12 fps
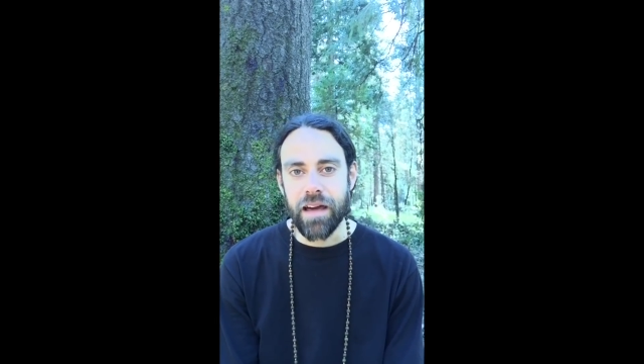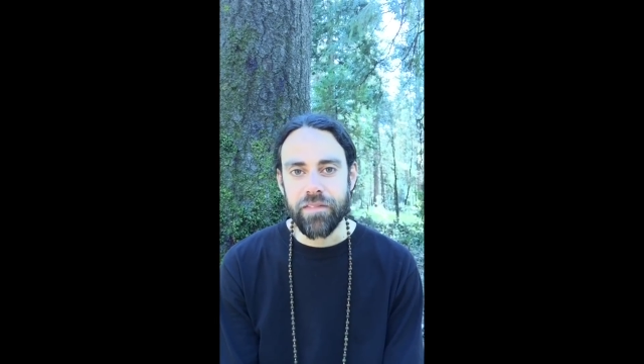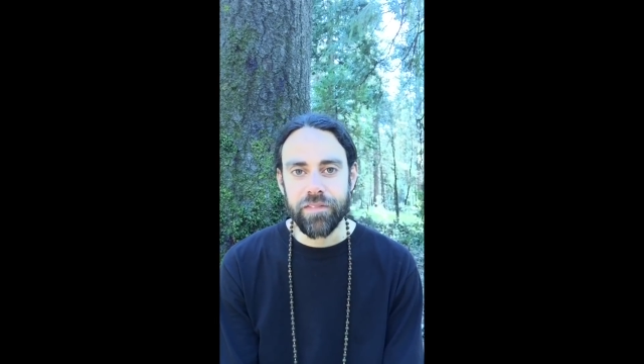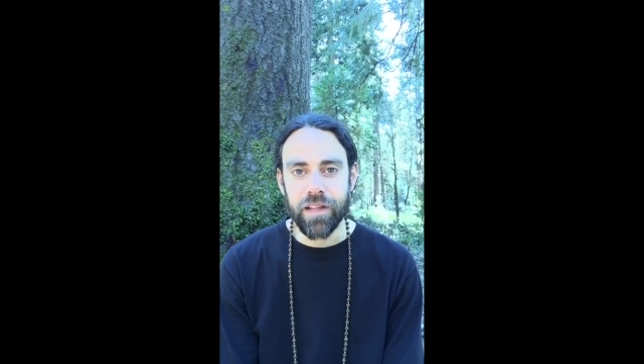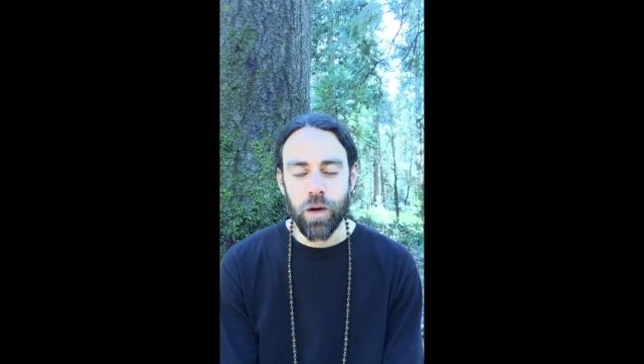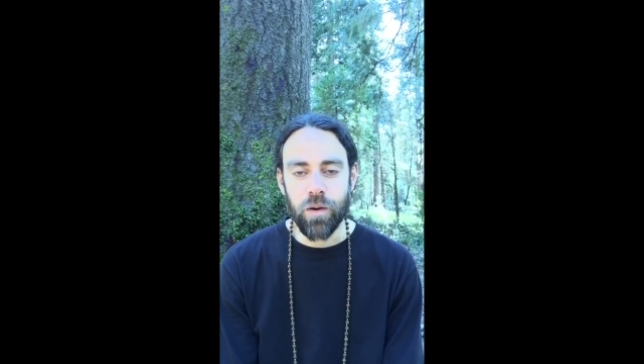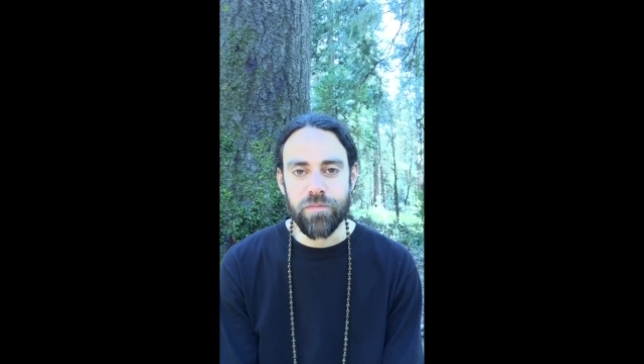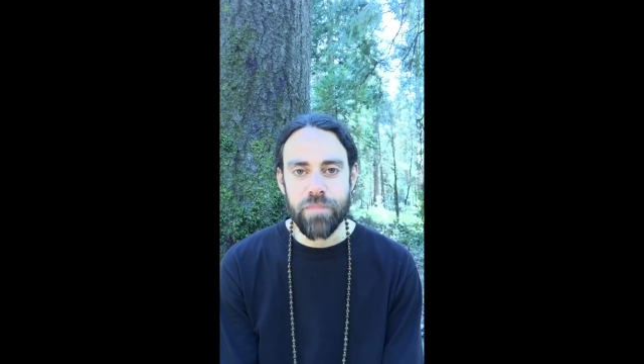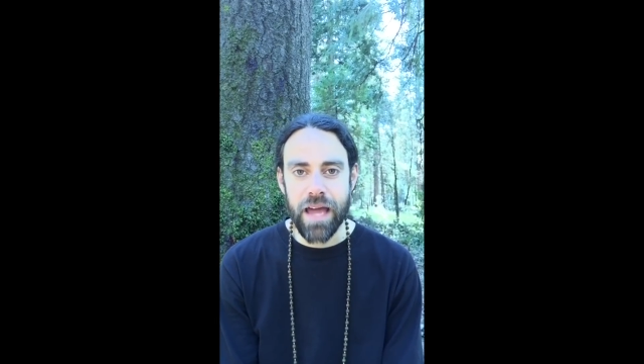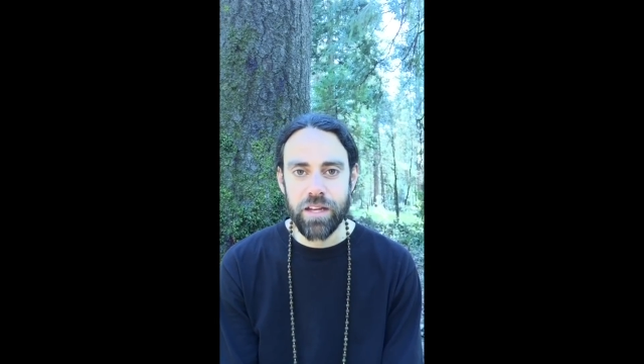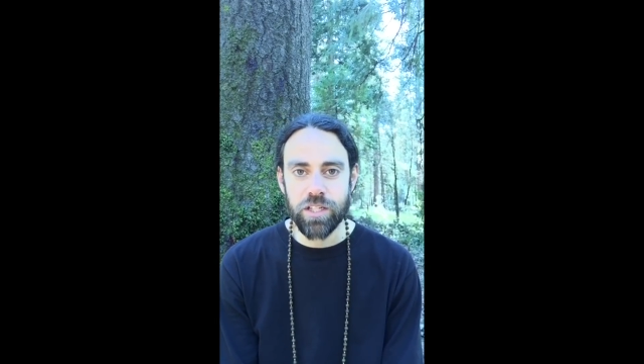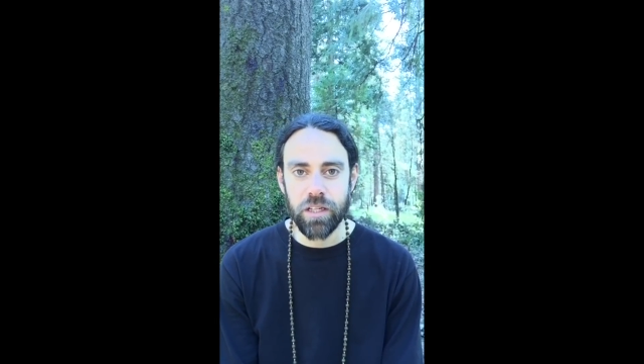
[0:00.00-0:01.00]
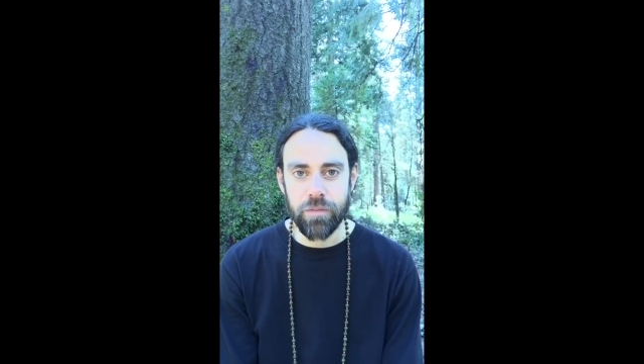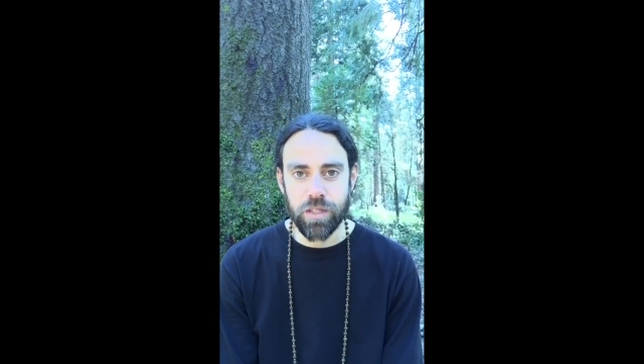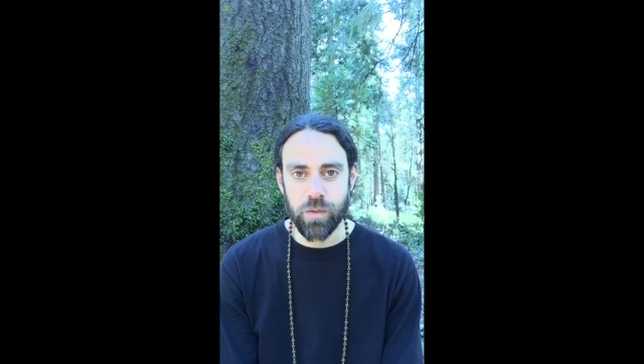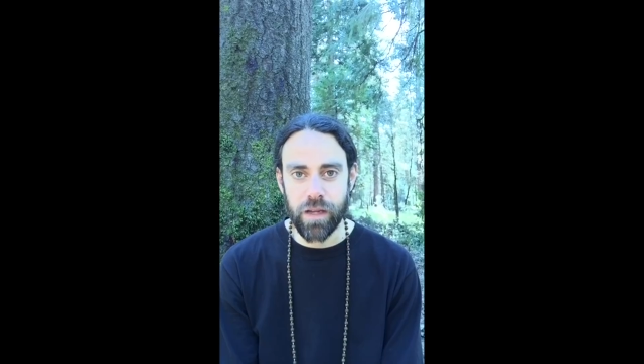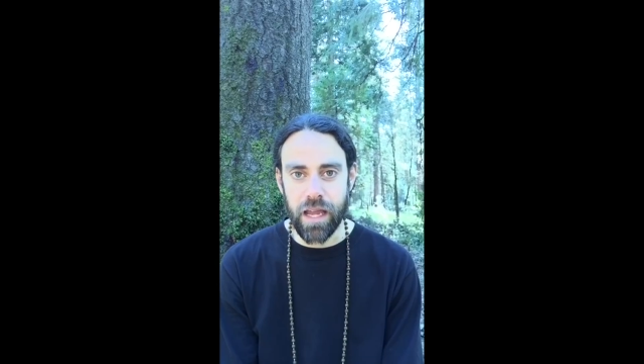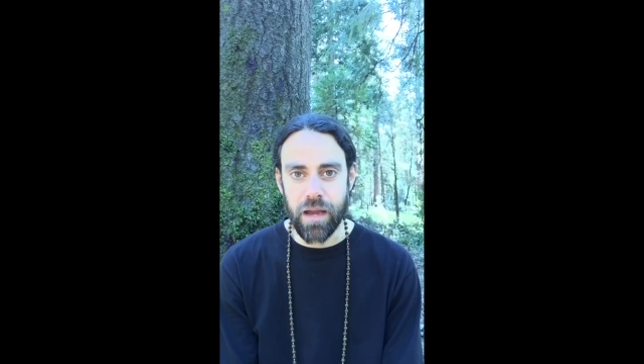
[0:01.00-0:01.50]
that flow of pendulum
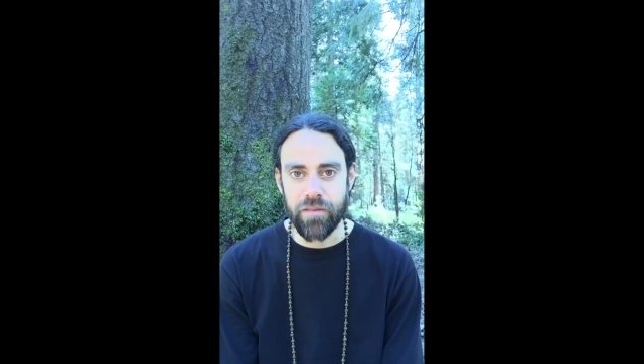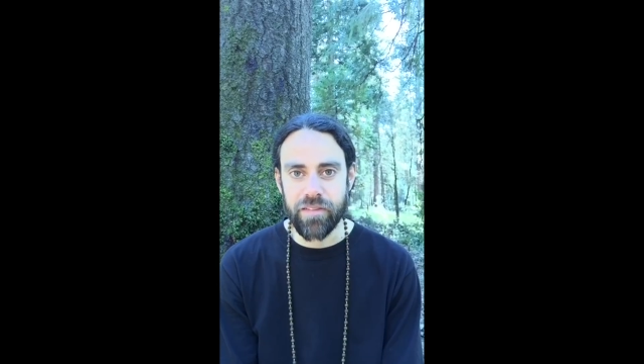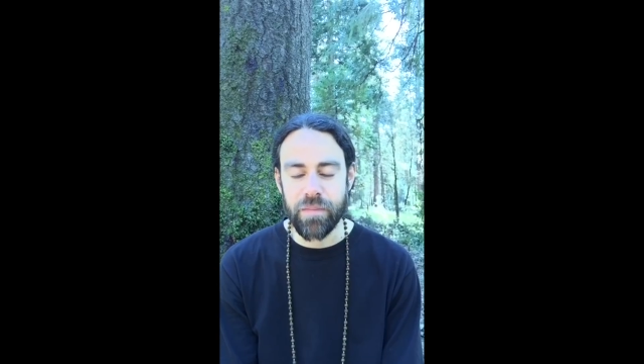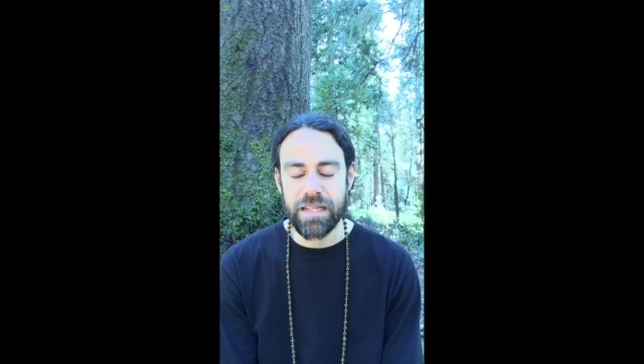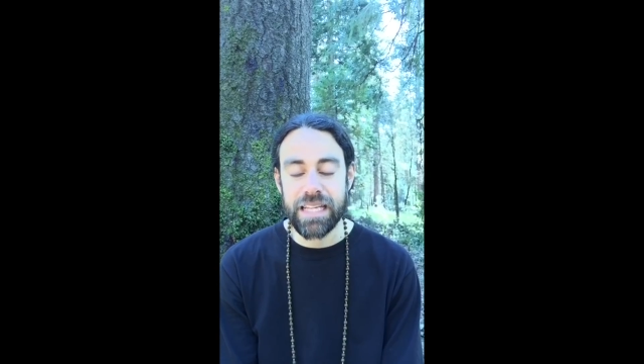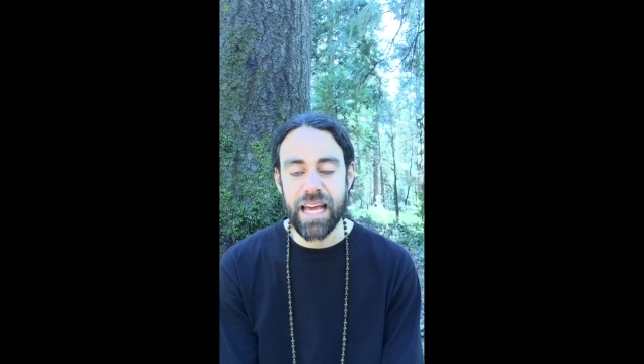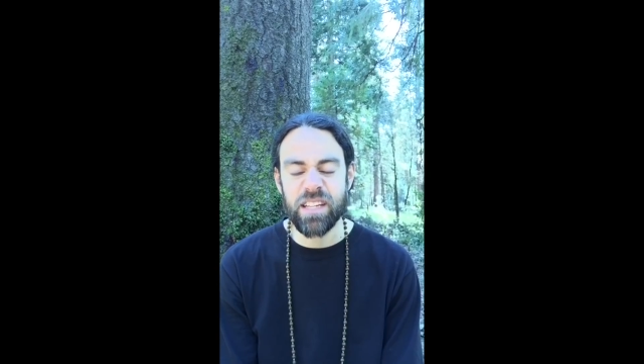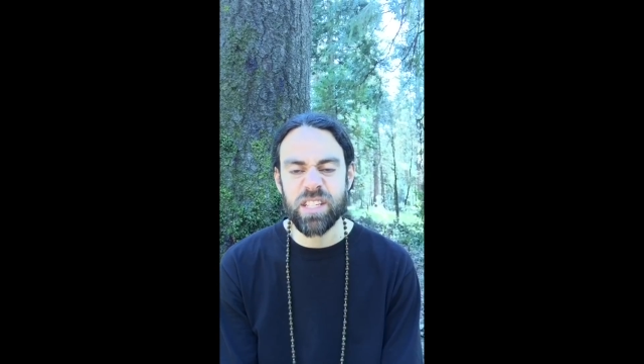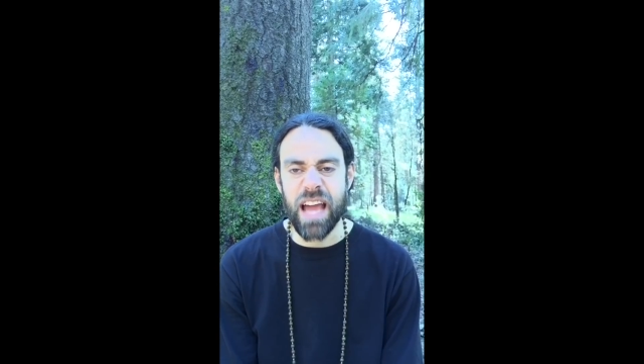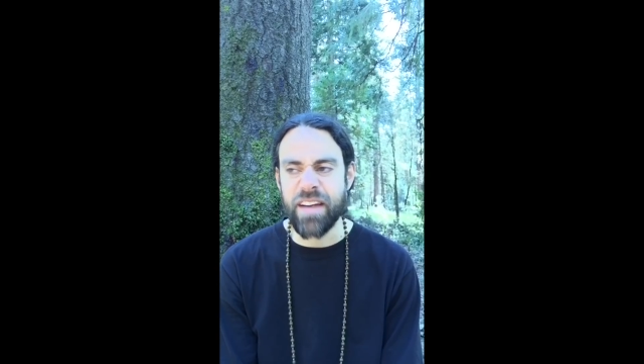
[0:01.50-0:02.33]
swinging from intense